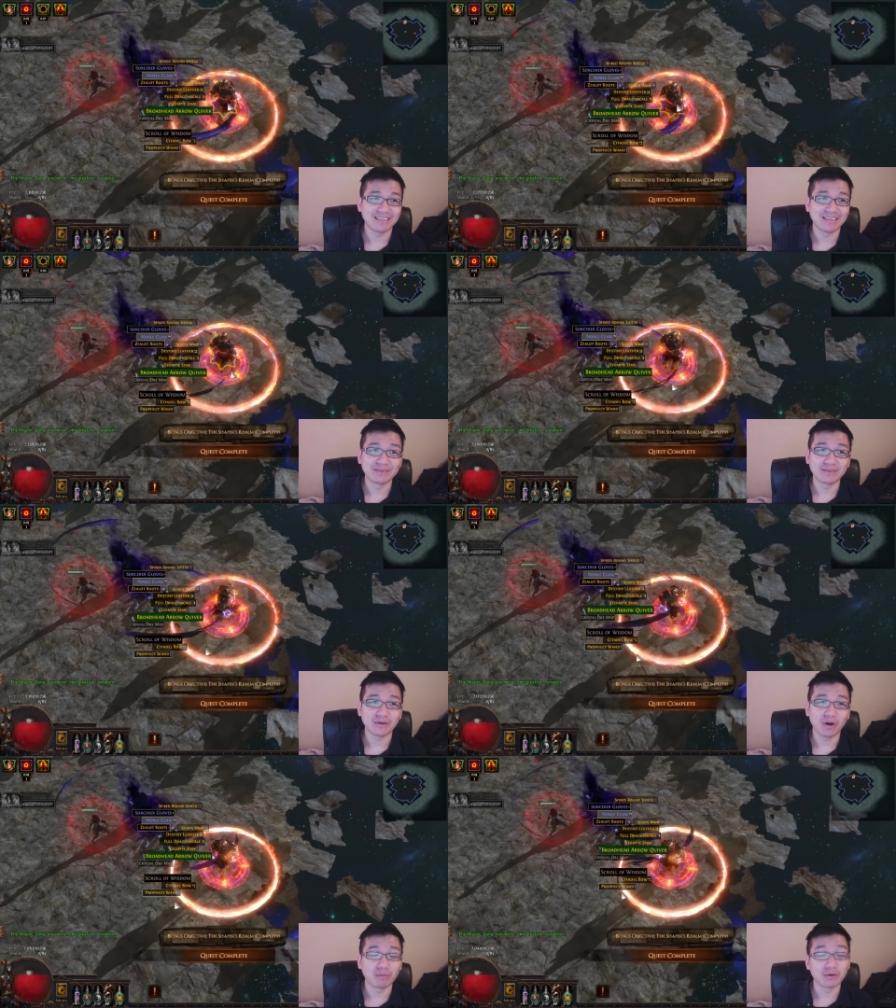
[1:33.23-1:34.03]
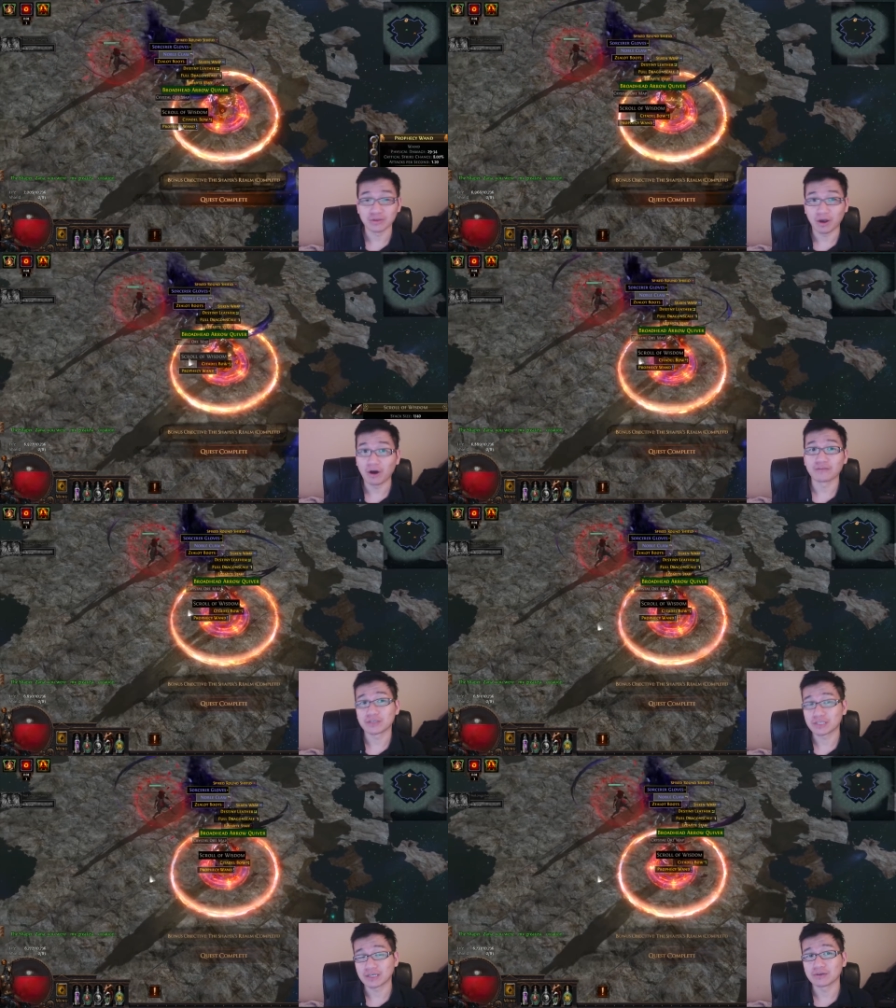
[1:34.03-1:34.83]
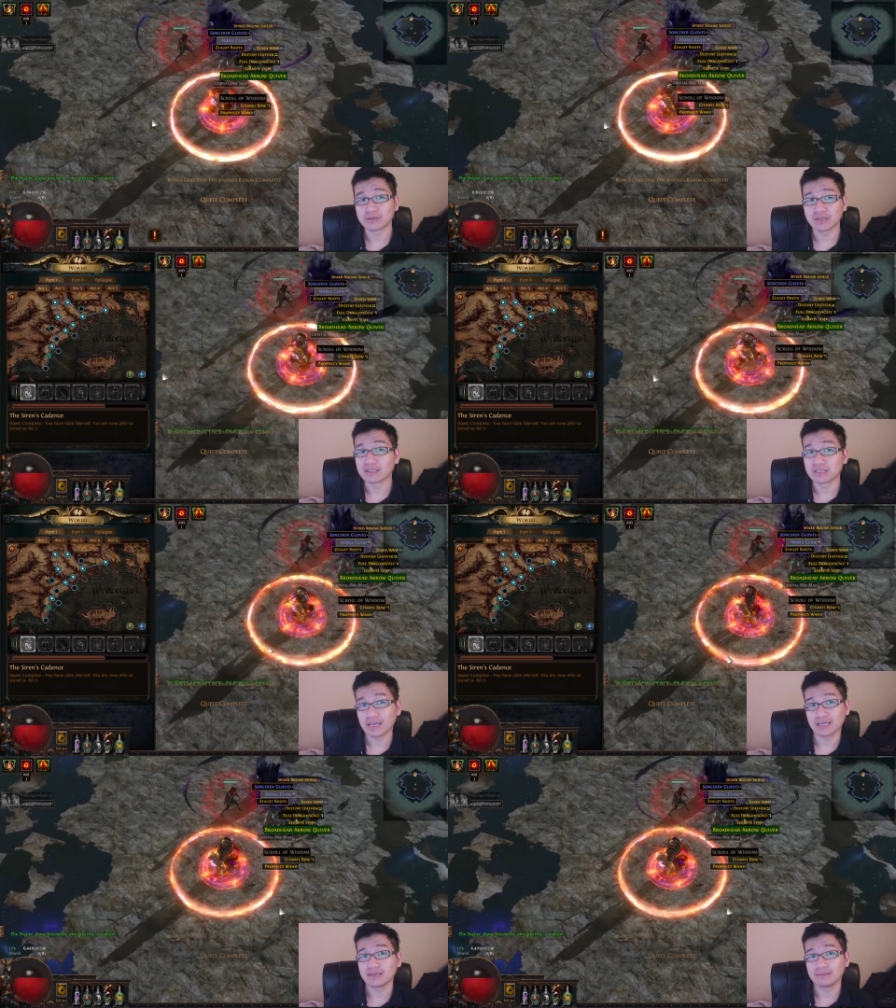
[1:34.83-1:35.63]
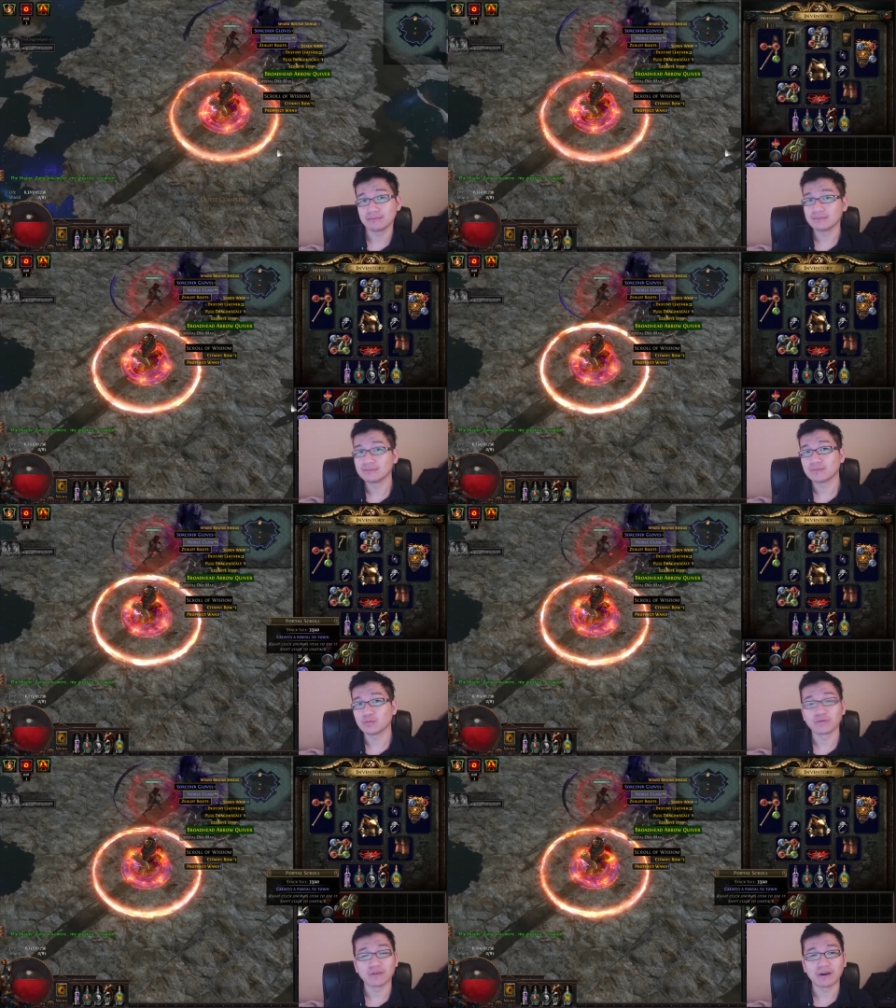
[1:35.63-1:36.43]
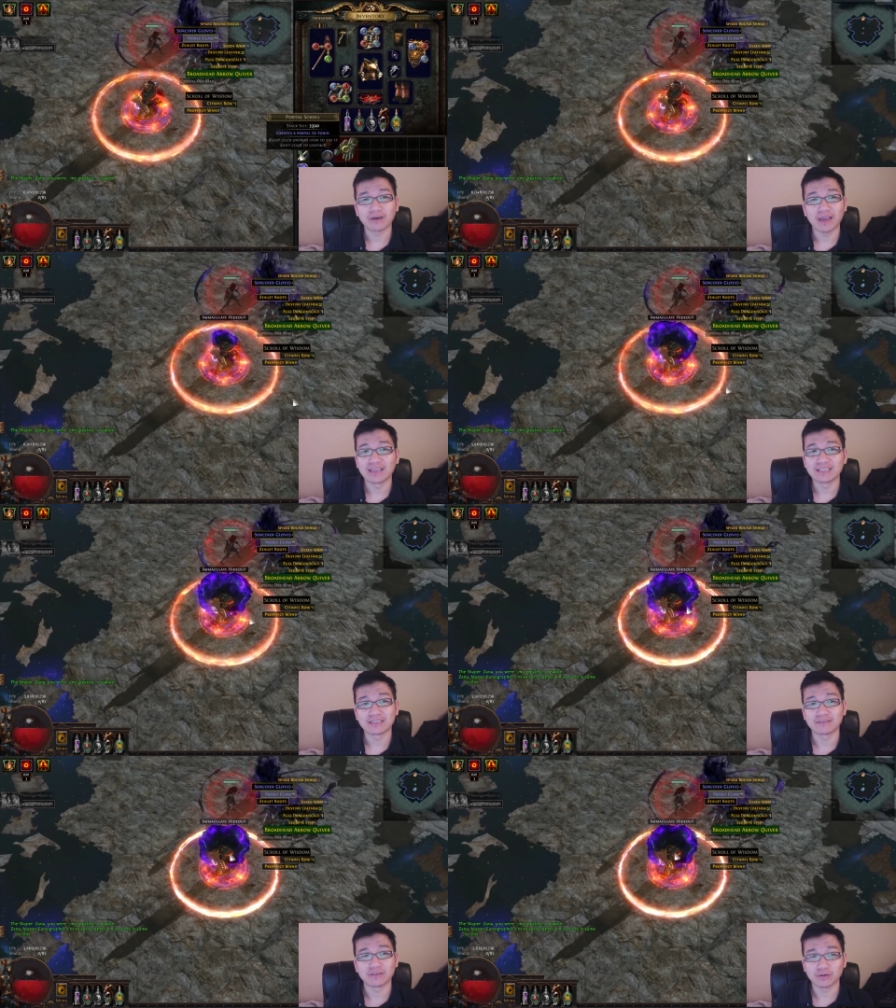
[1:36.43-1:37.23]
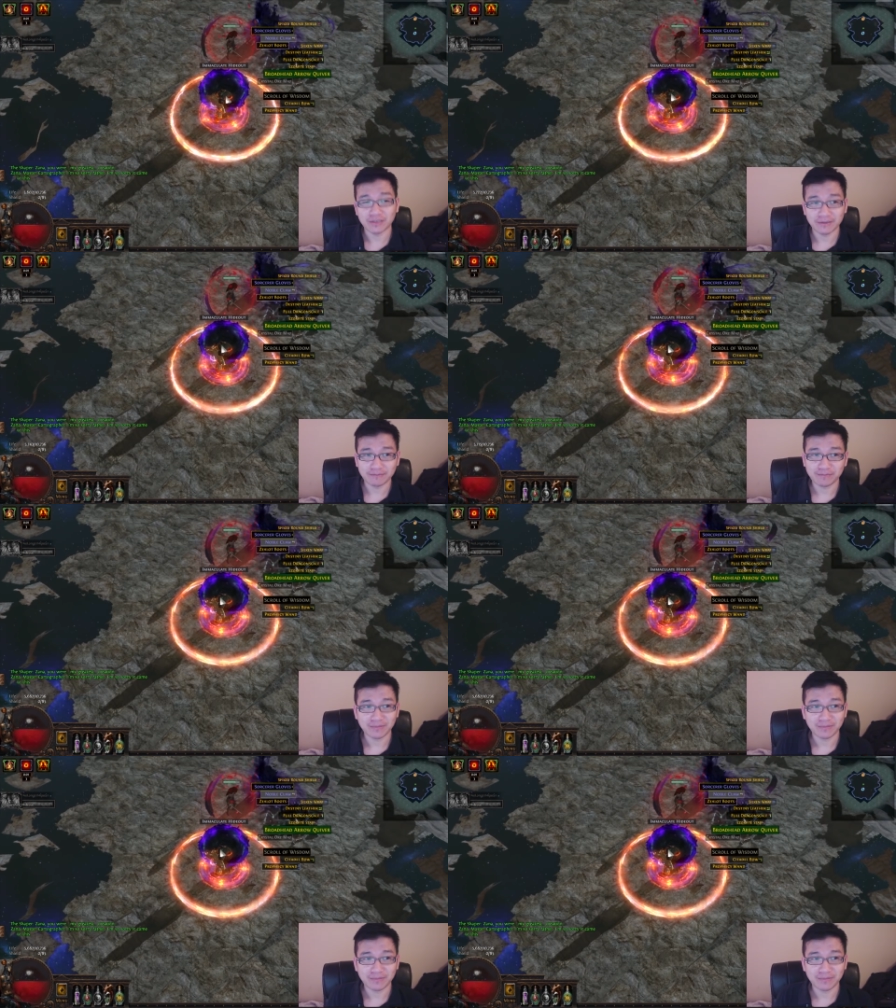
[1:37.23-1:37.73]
in almost all of her skills and tank it without any difficulty.